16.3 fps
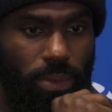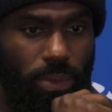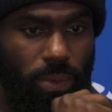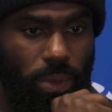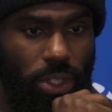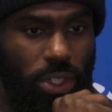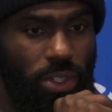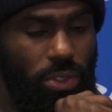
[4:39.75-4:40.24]

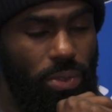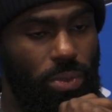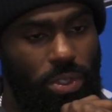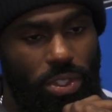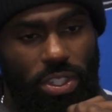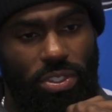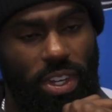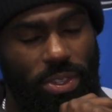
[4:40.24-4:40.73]
we are
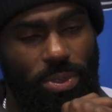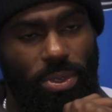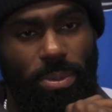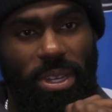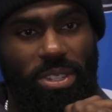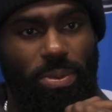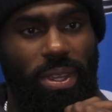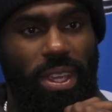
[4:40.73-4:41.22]
just trying to do the
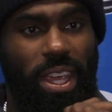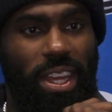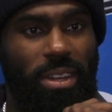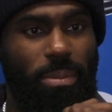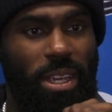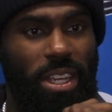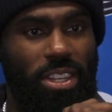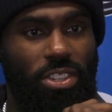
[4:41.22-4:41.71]
best we can
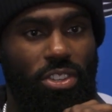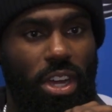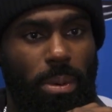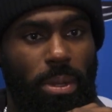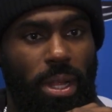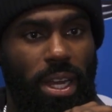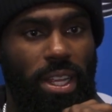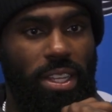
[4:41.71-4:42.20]
to make his
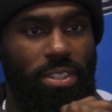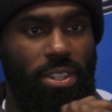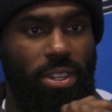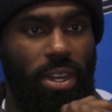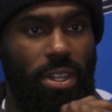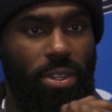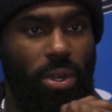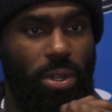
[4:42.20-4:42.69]
job a lot
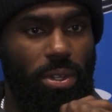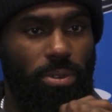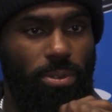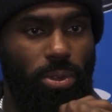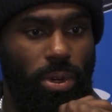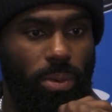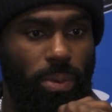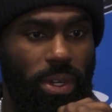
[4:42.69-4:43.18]
easier out there on the
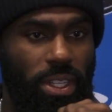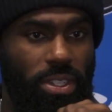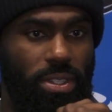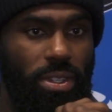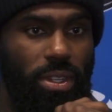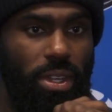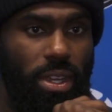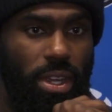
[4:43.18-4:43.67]
floor when he's